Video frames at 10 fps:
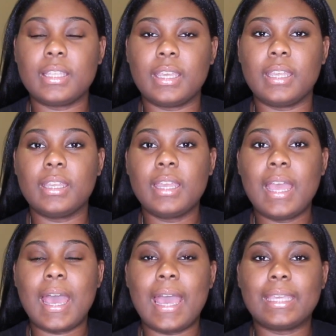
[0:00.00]
that
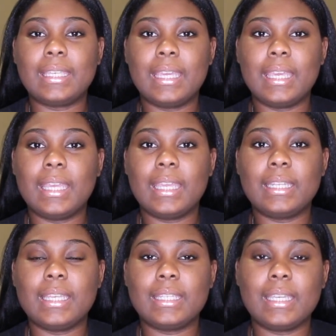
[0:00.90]
I
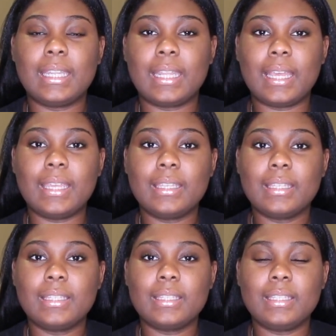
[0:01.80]
can and cannot
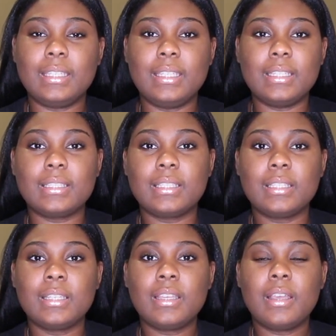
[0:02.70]
eat
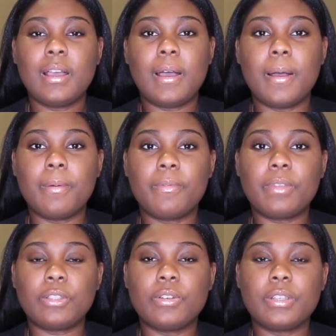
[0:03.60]

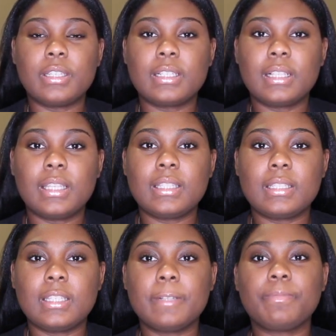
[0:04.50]
during this
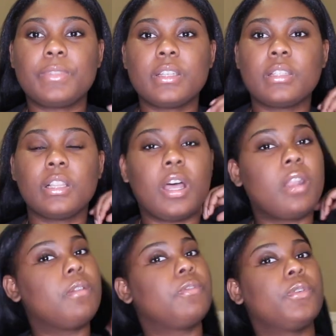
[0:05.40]
cleansing. There's a
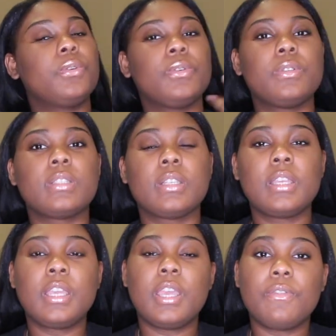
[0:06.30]
lot of foods,
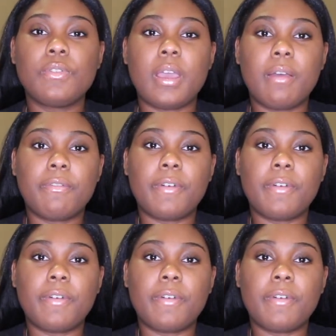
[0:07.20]
if you have